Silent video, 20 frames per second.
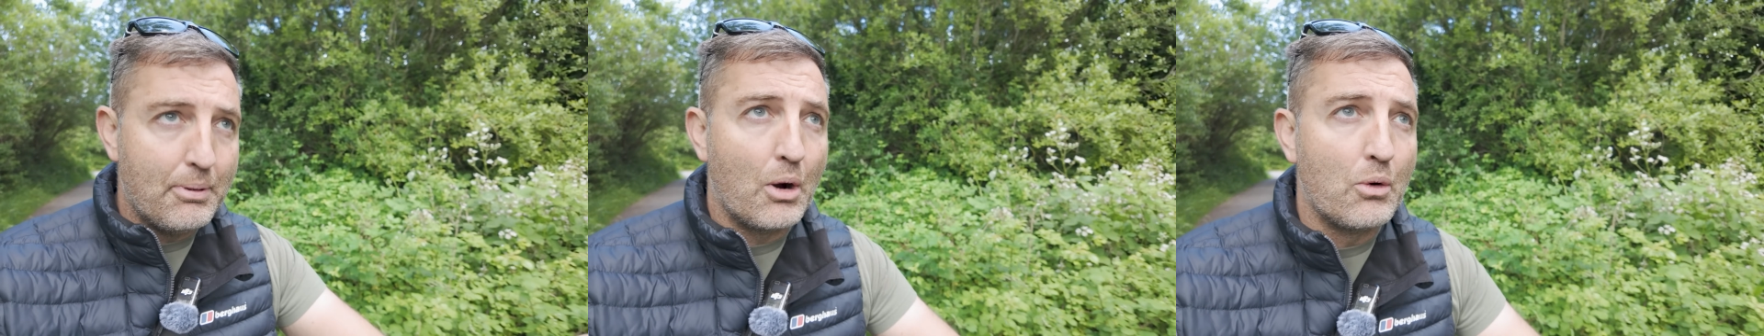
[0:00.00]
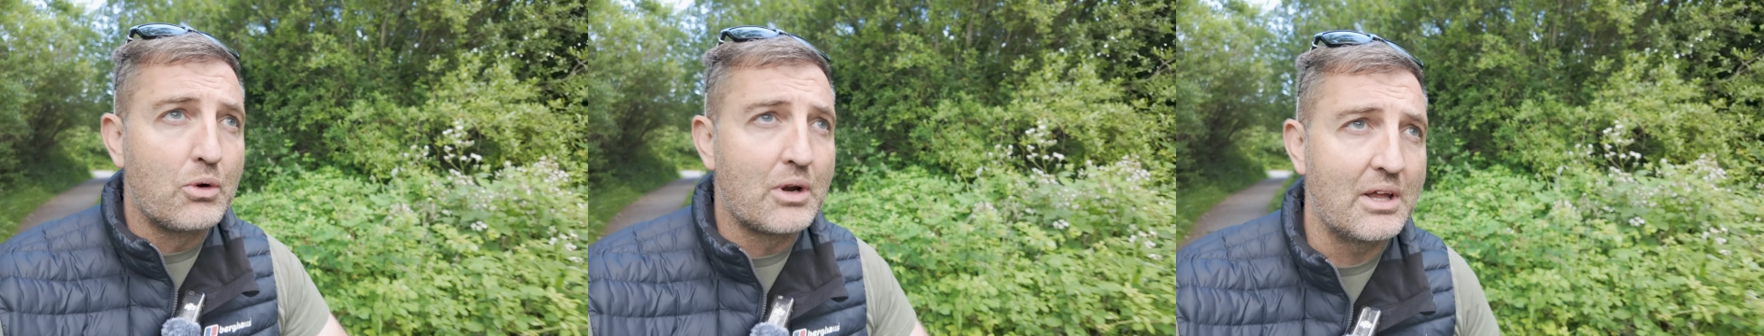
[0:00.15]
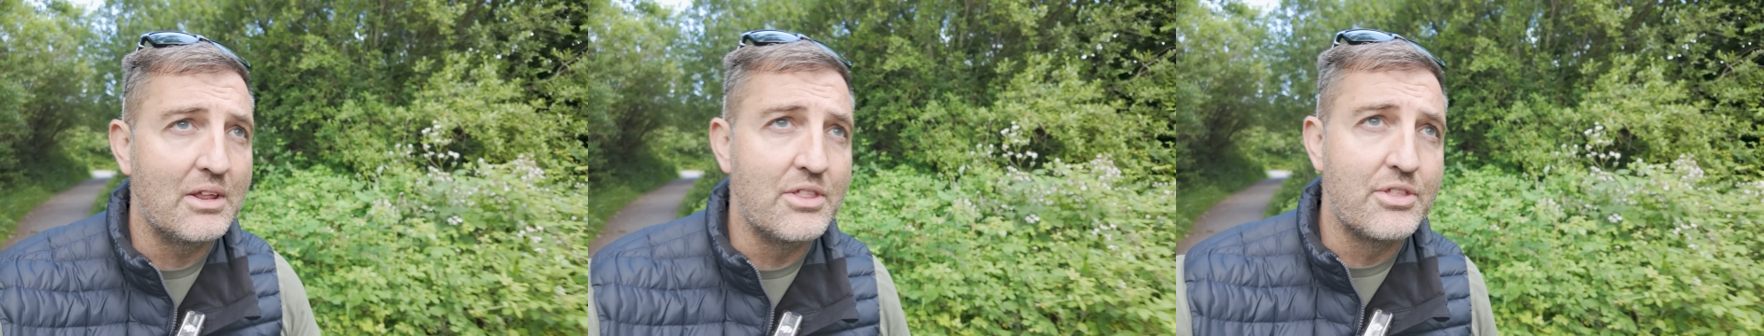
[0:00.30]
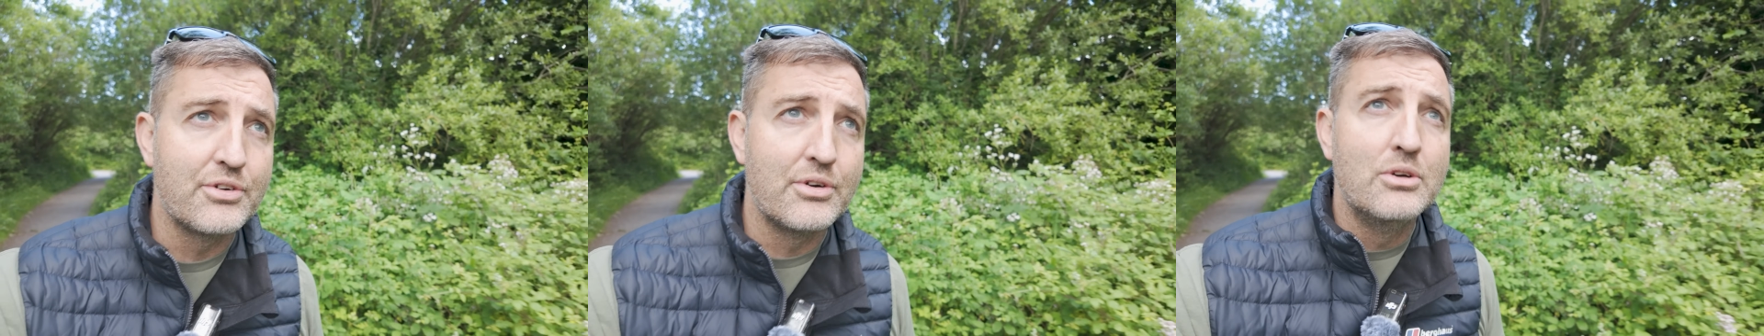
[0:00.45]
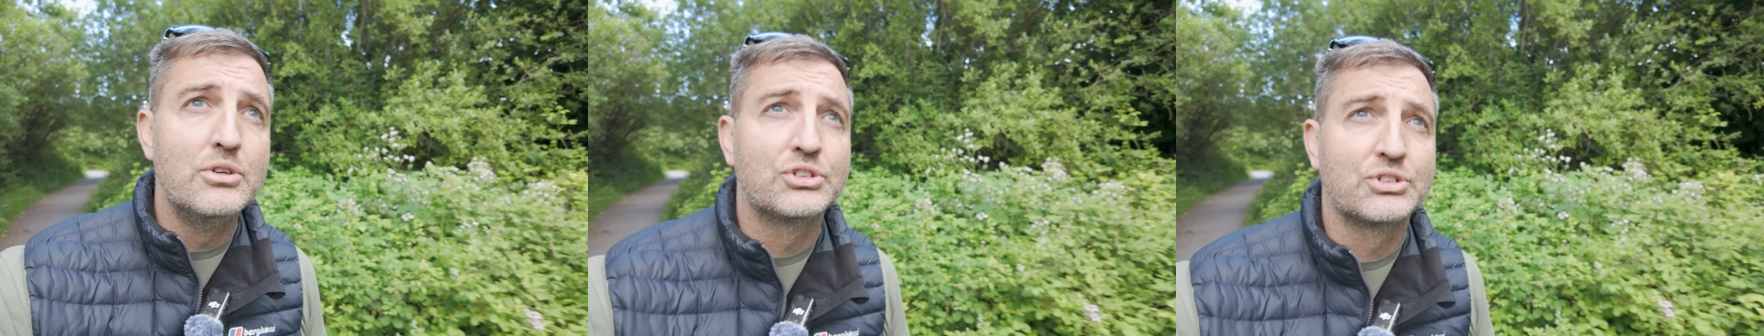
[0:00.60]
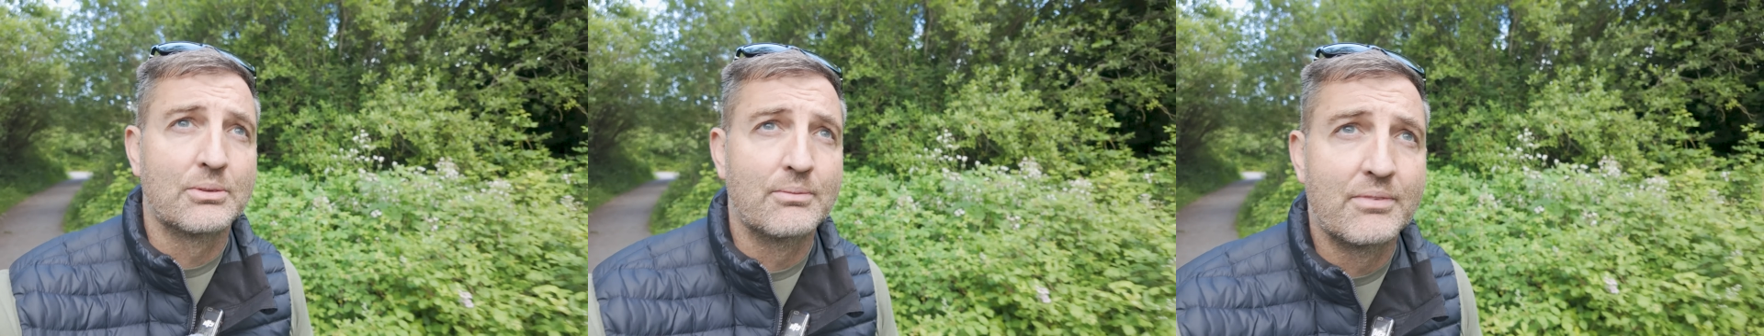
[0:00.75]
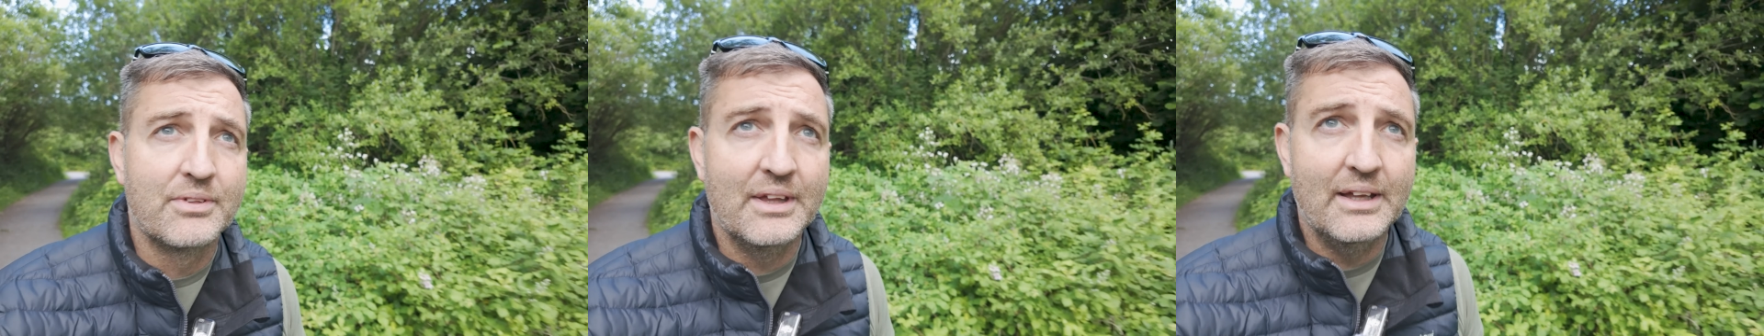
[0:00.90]
poking through
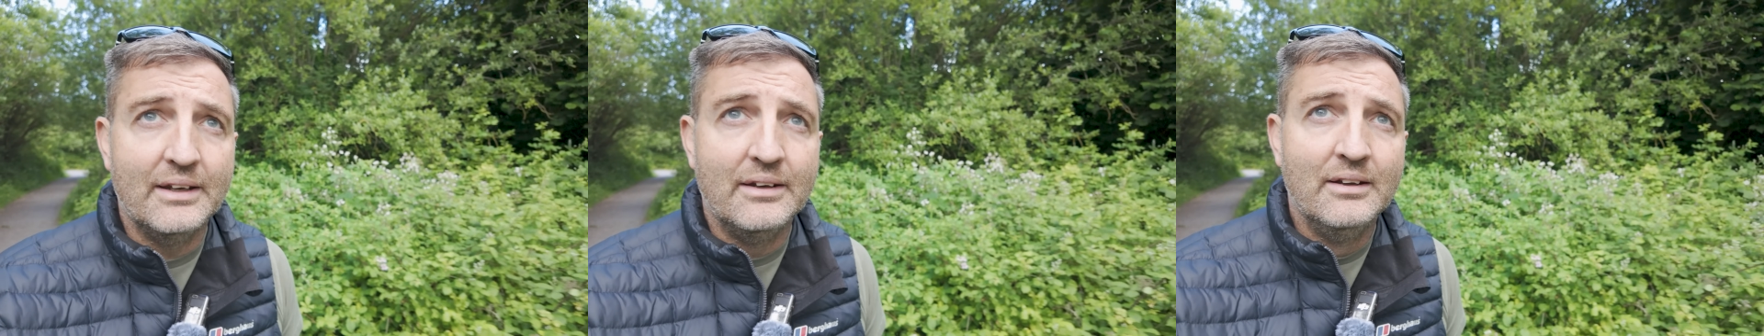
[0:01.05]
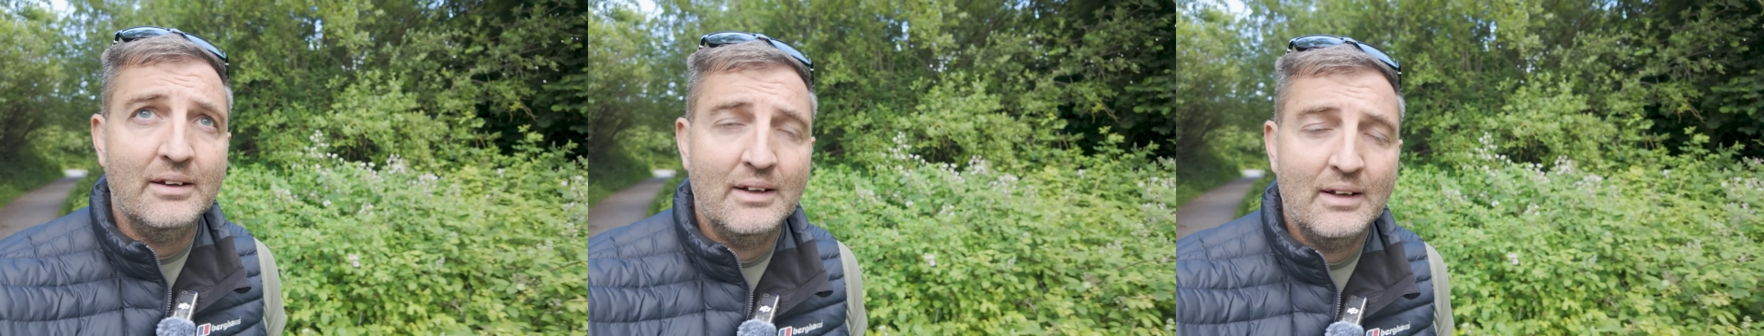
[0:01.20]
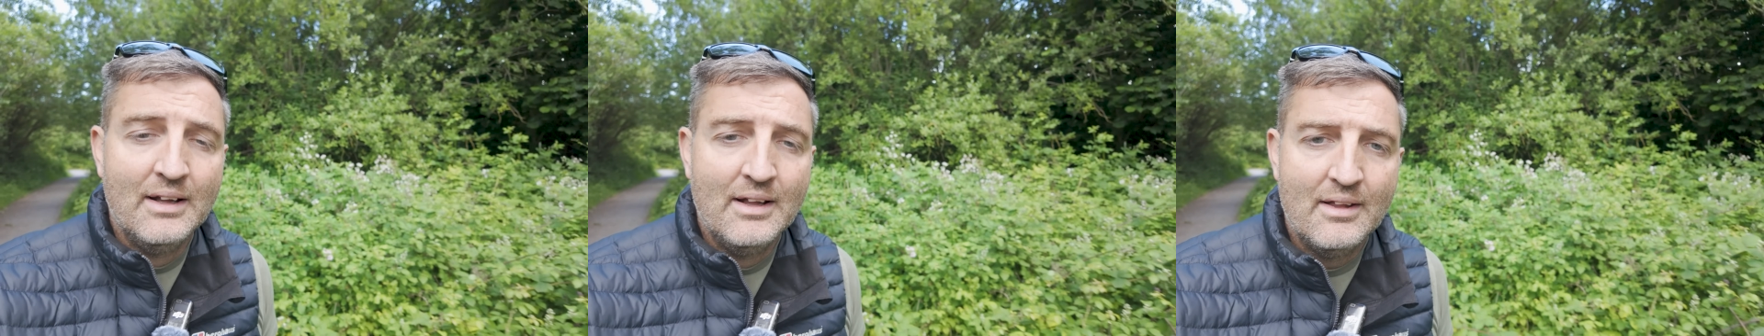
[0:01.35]
something